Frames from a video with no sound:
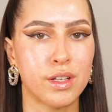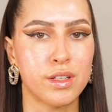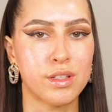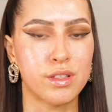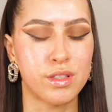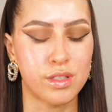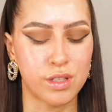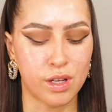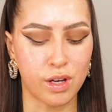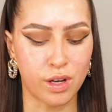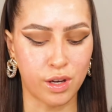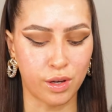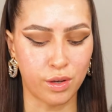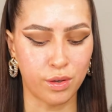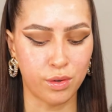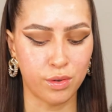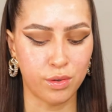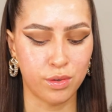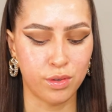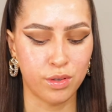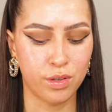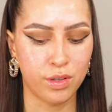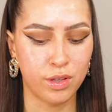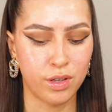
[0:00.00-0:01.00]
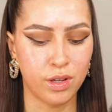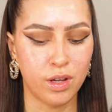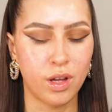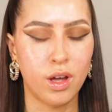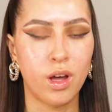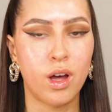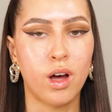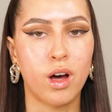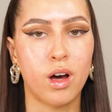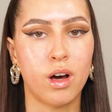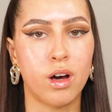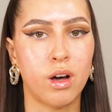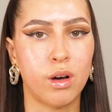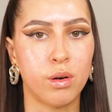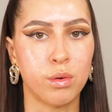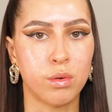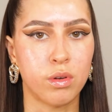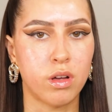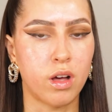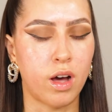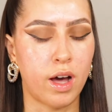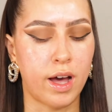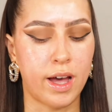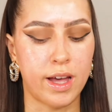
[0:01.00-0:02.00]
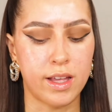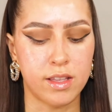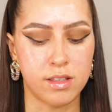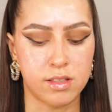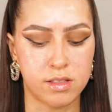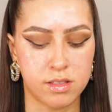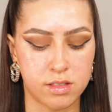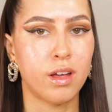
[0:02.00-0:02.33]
So, oh guys,